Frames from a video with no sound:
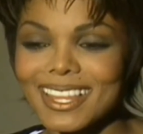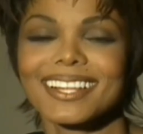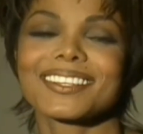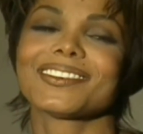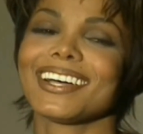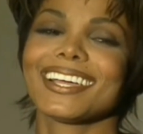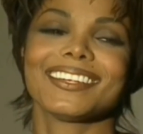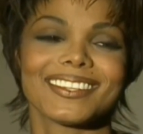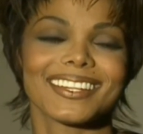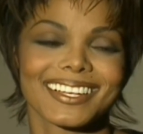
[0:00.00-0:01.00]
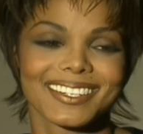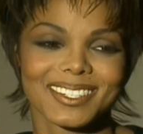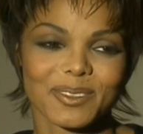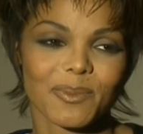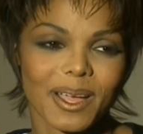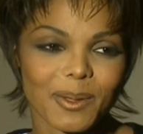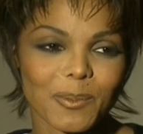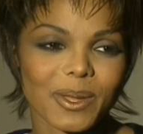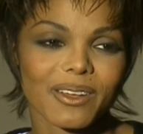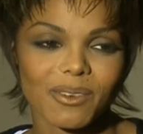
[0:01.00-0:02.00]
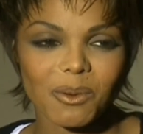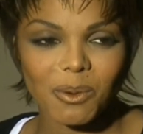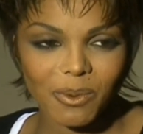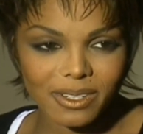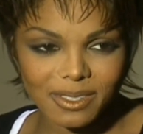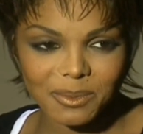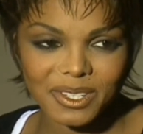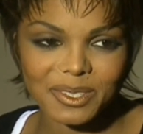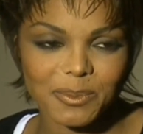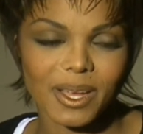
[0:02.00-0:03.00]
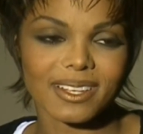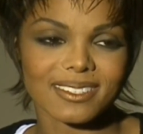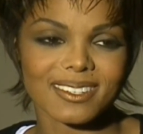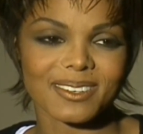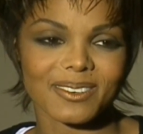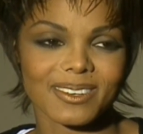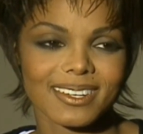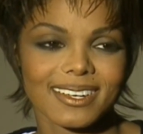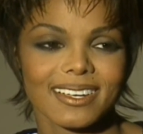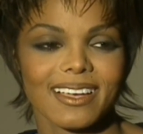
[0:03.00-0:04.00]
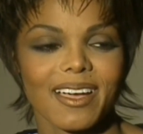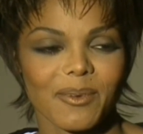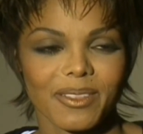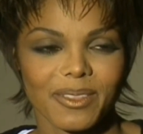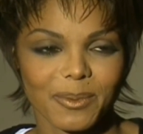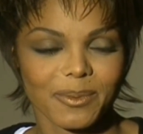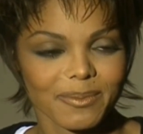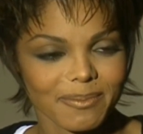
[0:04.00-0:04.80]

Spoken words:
that's why I don't like to smile. But everyone wants me to smile, so I'd rather